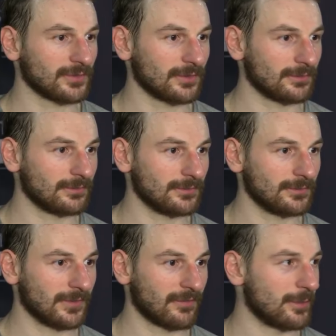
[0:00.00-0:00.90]
rest, so
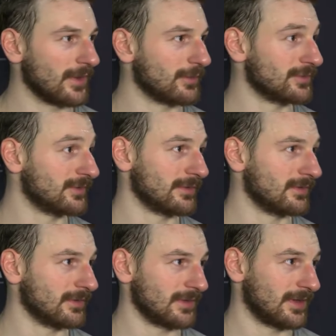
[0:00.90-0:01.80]
everybody was
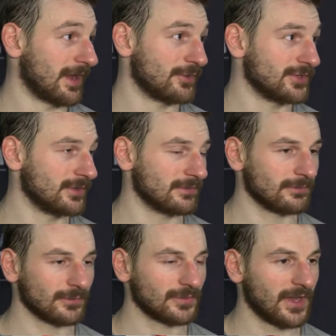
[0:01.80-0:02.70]
had energy
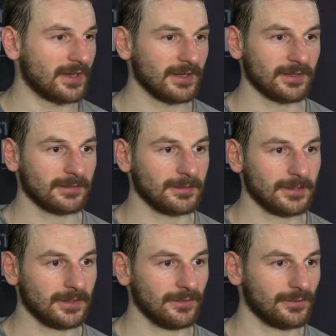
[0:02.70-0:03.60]
and was skating, and
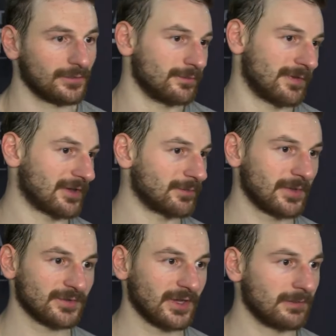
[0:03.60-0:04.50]
it was a
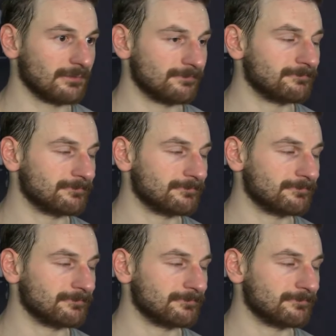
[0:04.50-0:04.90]
fast-paced game.